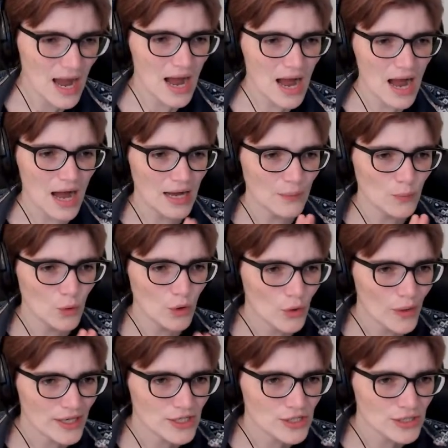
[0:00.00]
More
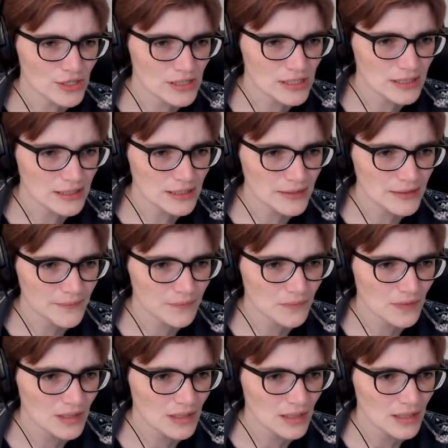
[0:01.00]
questions here.
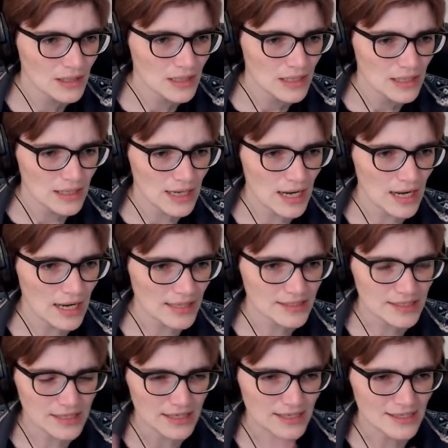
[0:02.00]
I
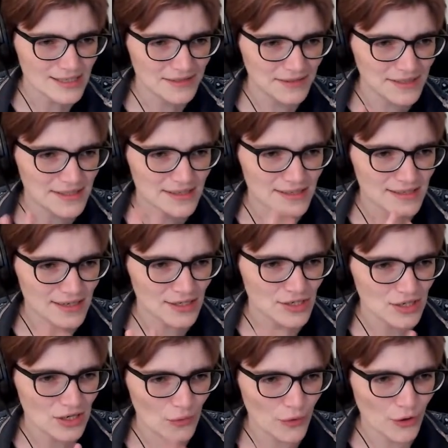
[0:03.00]
see there's still this
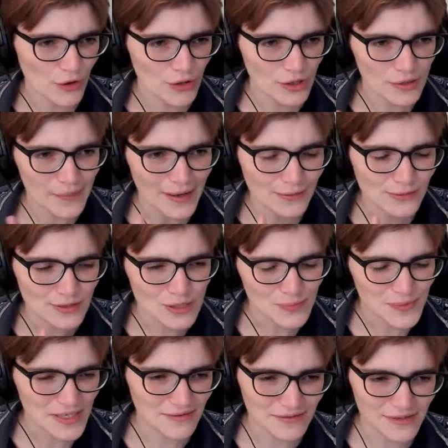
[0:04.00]
discussion going on about the
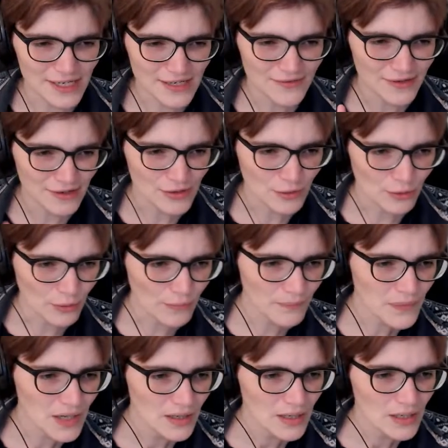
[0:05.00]
speed of light. Very
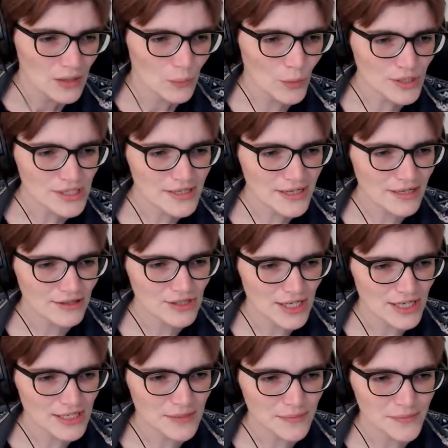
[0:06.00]
cool. Wasn't there a
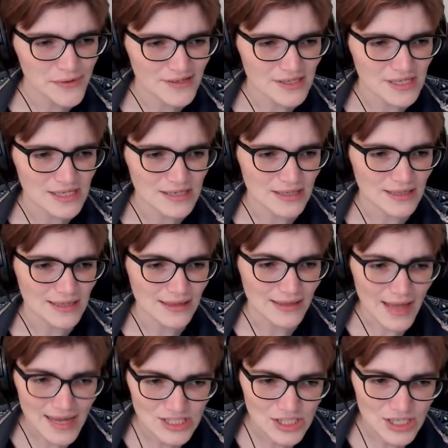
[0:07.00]
JWST study
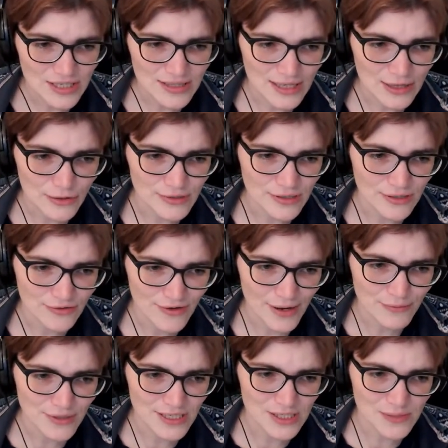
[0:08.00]
last year that looked at
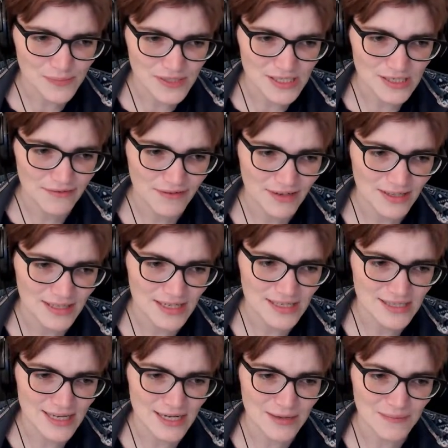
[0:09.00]
crowding specifically and
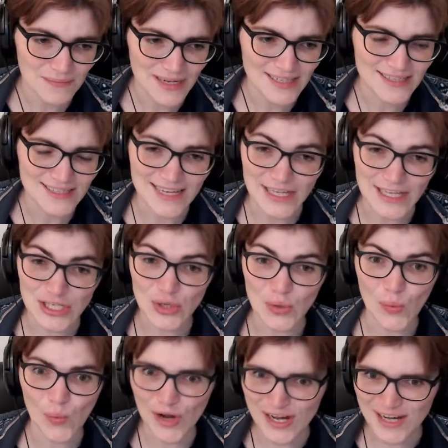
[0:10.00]
said it made the
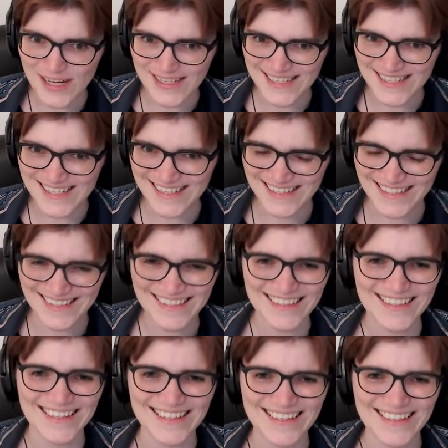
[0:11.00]
tension worse?
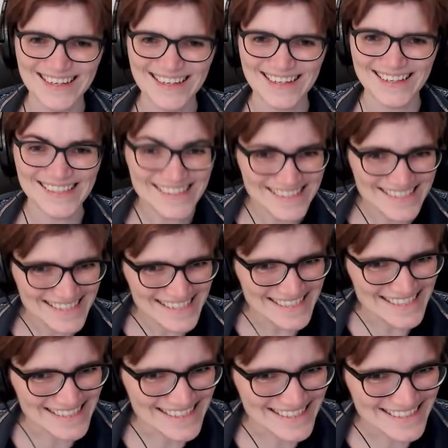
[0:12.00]

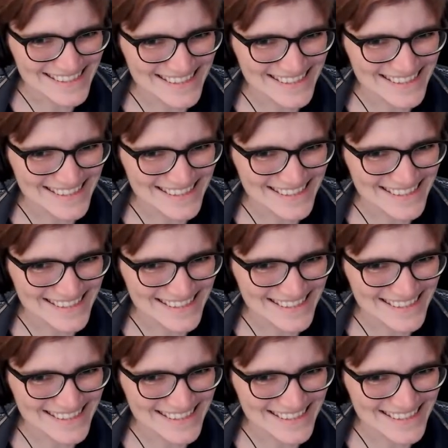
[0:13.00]
Indeed.